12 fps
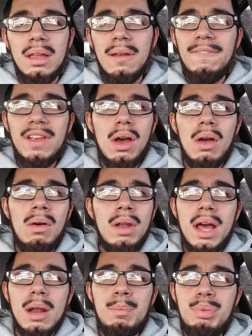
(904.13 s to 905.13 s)
If y'all don't
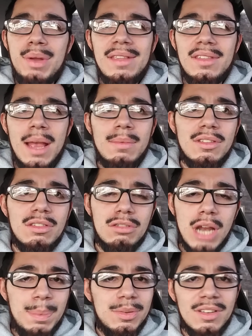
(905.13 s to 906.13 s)
know how to precept the
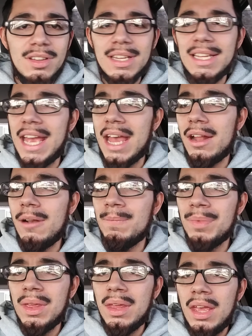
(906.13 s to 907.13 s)
scriptures together
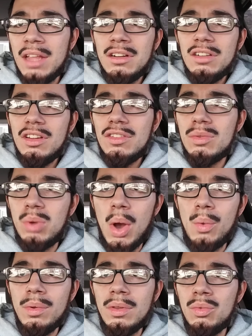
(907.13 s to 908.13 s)
and you're just
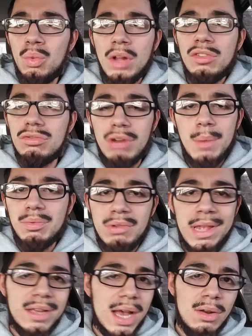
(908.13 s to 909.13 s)
quoting one scripture
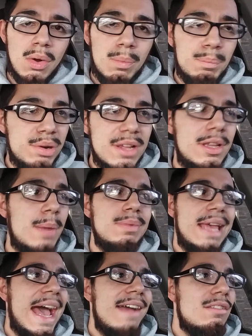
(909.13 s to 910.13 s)
and got no precepts
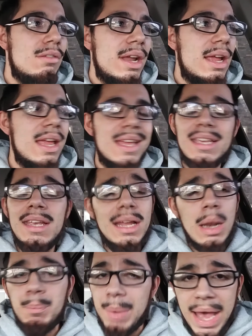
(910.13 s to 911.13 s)
after it,
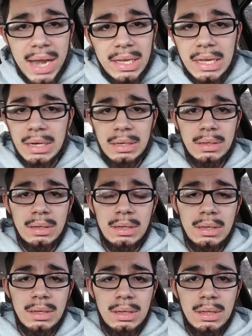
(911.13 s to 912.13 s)
get up out of here.
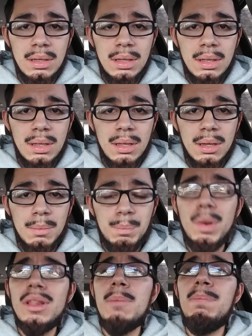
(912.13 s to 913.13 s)

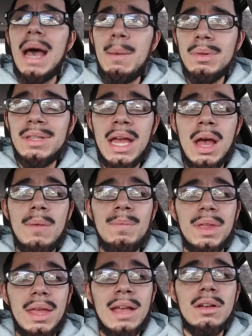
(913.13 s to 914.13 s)
Put the Bible down
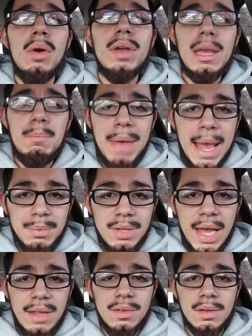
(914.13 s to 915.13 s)
and go get
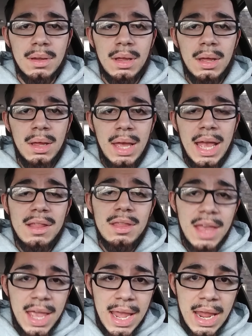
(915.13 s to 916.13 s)
baptized. And
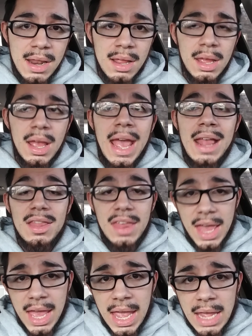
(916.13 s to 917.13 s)
then, and
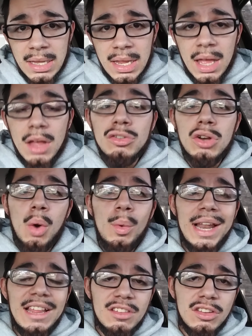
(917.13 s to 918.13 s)
then, Go
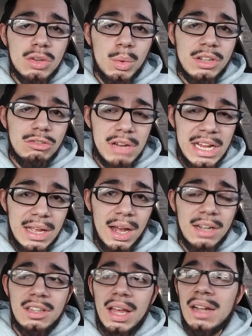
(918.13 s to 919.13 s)
and listen to a, treat
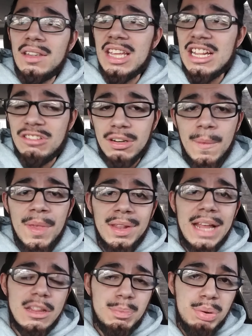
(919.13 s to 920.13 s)
a, a, teacher
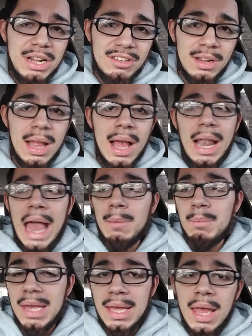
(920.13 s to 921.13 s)
that's preaching like
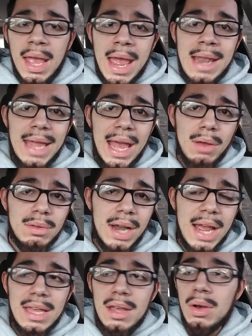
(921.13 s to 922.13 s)
me and Elder
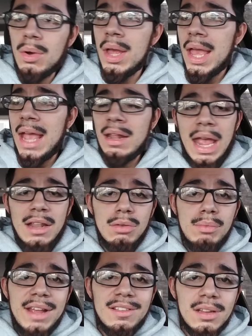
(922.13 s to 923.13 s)
Ayo and, and the
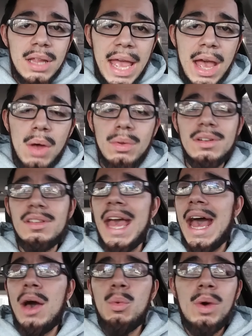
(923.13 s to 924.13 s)
rest of the elders
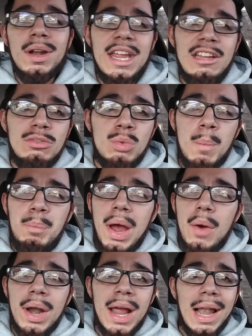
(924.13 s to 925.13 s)
at One Nation, One
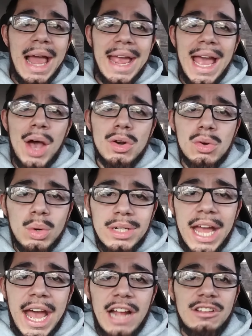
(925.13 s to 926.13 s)
Power, like Elder
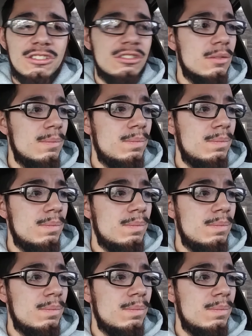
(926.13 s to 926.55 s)
Kodash,